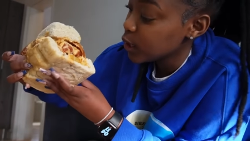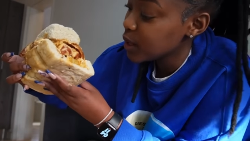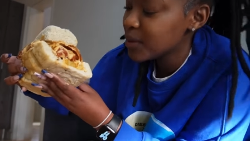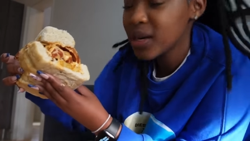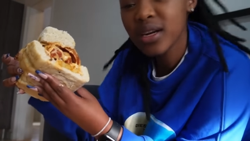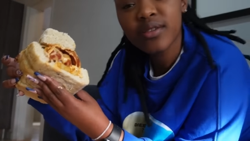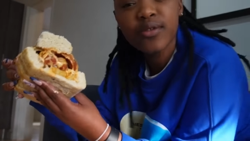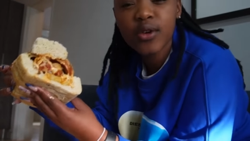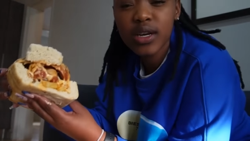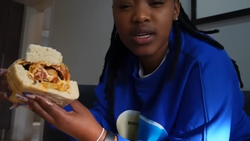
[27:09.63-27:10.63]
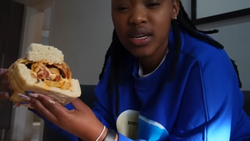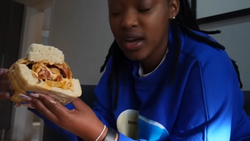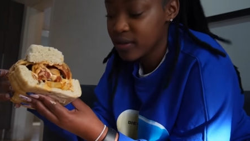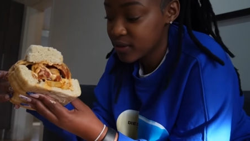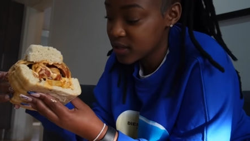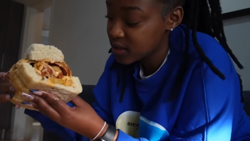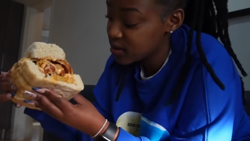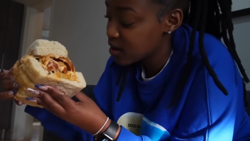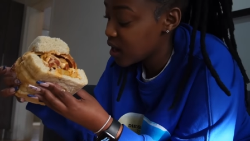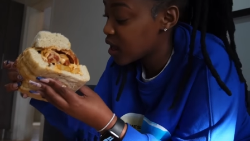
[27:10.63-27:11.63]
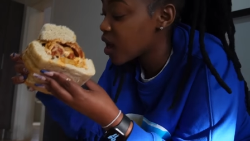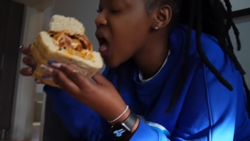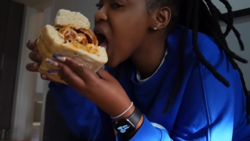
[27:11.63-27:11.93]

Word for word: Yeah, but I need a fork and a knife. Is it like,